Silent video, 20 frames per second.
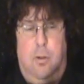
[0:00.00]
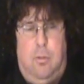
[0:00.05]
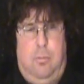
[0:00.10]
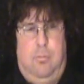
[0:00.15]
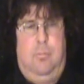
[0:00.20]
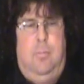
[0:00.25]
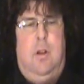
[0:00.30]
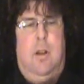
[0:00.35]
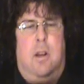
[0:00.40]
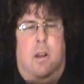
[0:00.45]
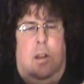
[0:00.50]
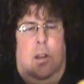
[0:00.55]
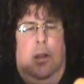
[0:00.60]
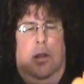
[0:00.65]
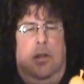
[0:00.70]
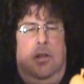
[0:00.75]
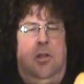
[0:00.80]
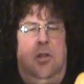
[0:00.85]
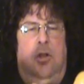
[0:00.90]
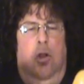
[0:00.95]

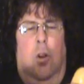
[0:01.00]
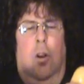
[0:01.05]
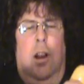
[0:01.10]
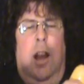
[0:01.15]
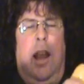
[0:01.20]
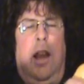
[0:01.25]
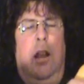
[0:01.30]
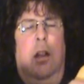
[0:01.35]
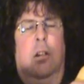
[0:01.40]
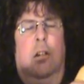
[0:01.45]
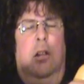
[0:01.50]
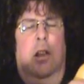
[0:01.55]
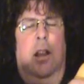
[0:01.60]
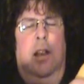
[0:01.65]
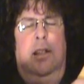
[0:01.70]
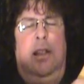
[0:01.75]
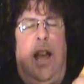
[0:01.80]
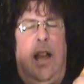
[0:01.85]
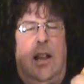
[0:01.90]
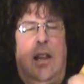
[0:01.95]
Sort of like
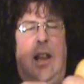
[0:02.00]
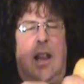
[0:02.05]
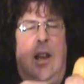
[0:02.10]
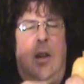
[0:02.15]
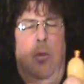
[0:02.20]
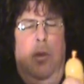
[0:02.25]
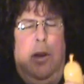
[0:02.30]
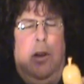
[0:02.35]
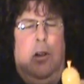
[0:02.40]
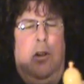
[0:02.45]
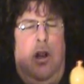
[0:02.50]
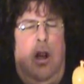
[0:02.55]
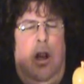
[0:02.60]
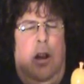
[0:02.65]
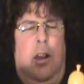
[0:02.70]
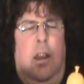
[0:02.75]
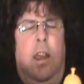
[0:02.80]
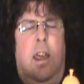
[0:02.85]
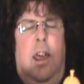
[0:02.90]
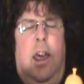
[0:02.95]
exactly like a wiener
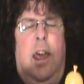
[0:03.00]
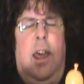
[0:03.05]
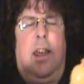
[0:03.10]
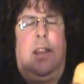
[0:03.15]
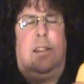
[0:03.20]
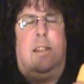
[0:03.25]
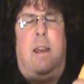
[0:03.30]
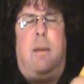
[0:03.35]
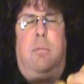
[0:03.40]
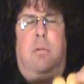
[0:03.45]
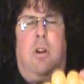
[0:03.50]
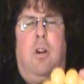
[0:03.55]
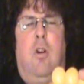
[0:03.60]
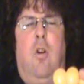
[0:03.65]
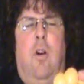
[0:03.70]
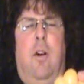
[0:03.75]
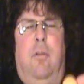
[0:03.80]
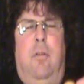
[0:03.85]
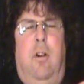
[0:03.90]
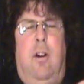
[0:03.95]
dog, except they're
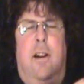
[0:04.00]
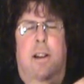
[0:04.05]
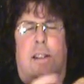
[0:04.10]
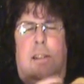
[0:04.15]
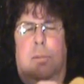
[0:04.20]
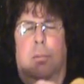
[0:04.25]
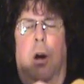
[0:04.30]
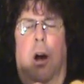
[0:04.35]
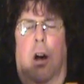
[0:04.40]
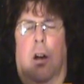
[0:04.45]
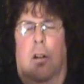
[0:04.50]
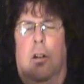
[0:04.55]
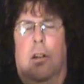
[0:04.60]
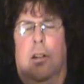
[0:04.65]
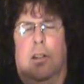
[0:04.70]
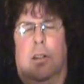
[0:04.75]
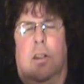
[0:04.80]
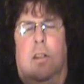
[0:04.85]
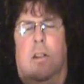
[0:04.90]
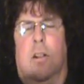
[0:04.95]
going really small.
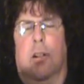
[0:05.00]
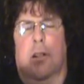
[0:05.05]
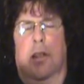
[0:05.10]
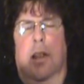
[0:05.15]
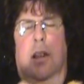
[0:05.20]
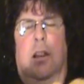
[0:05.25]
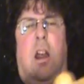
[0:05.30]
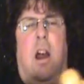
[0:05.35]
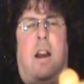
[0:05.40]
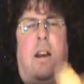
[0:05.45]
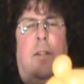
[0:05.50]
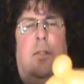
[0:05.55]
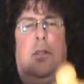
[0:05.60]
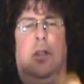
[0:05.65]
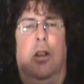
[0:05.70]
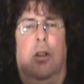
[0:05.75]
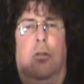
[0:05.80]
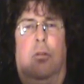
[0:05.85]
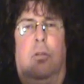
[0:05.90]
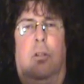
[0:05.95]
So there's a lock of
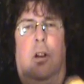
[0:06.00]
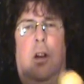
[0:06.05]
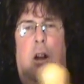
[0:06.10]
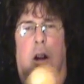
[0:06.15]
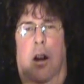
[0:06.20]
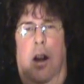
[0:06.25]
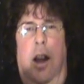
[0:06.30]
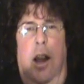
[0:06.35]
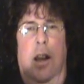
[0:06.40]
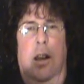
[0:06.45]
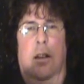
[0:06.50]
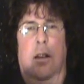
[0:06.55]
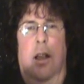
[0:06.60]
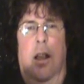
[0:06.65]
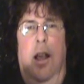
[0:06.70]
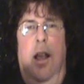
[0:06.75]
two. Alright?